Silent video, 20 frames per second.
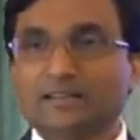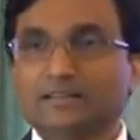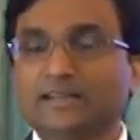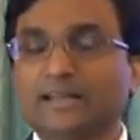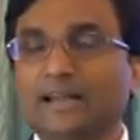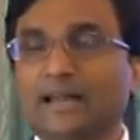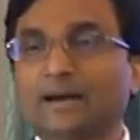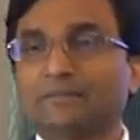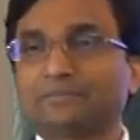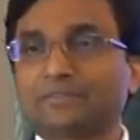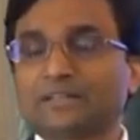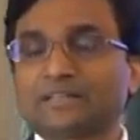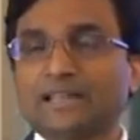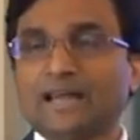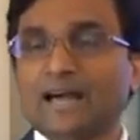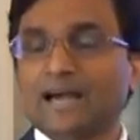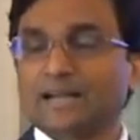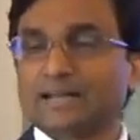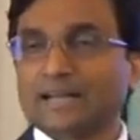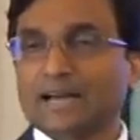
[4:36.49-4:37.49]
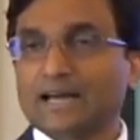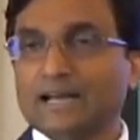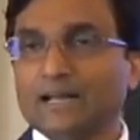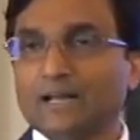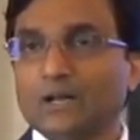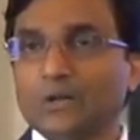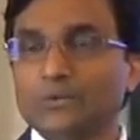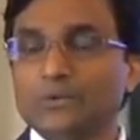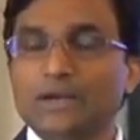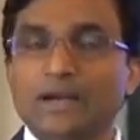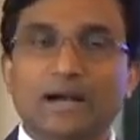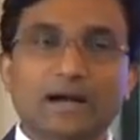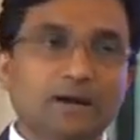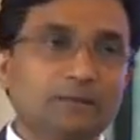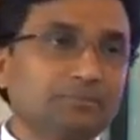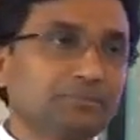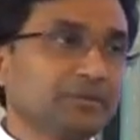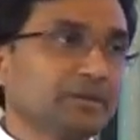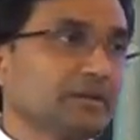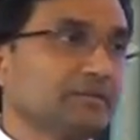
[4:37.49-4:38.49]
Then after that,
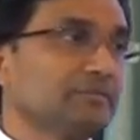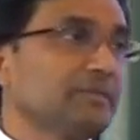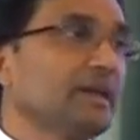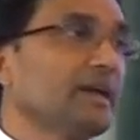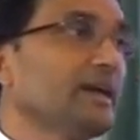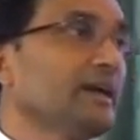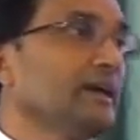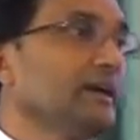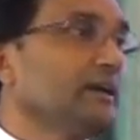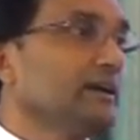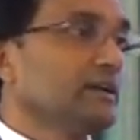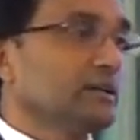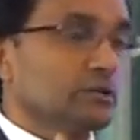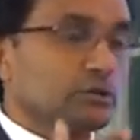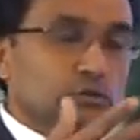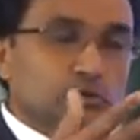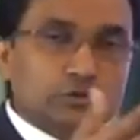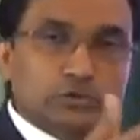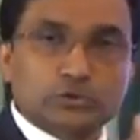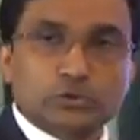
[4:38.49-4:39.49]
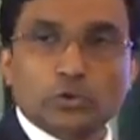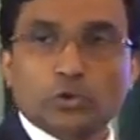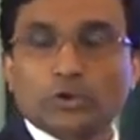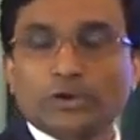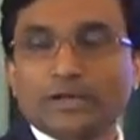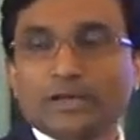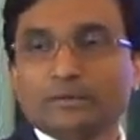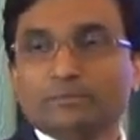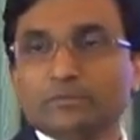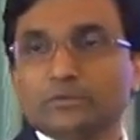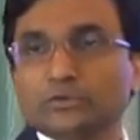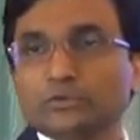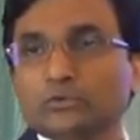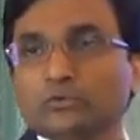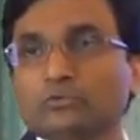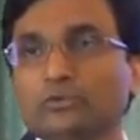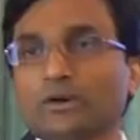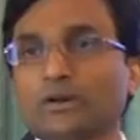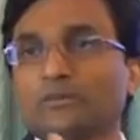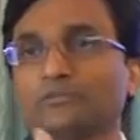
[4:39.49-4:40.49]
hallelujah, they sold him to
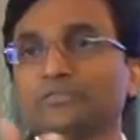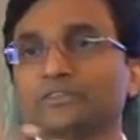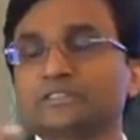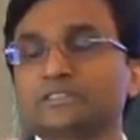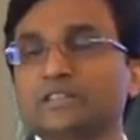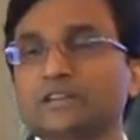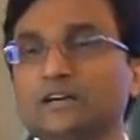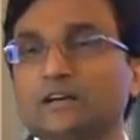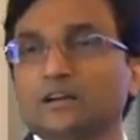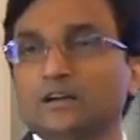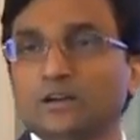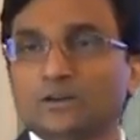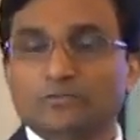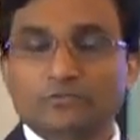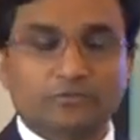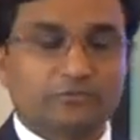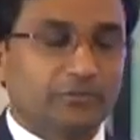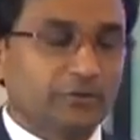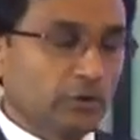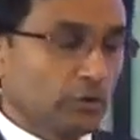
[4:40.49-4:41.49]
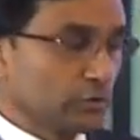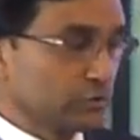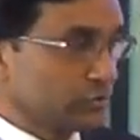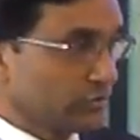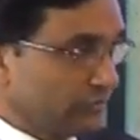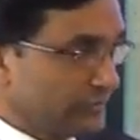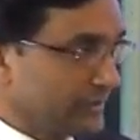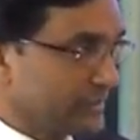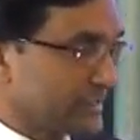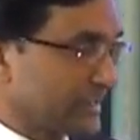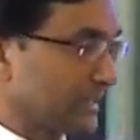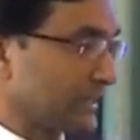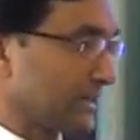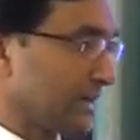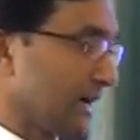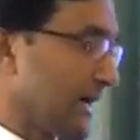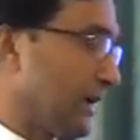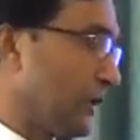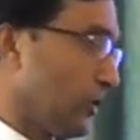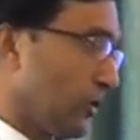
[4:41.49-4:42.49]
one officer, uh, Pharaoh's
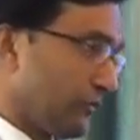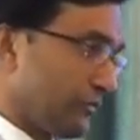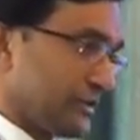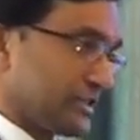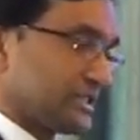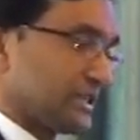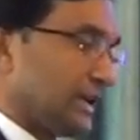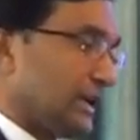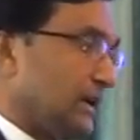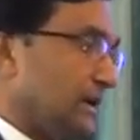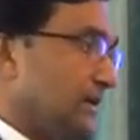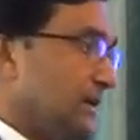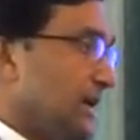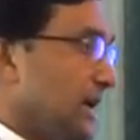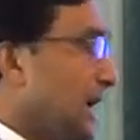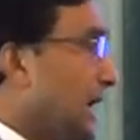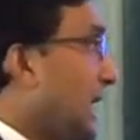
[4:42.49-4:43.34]
officer, hallelujah, official.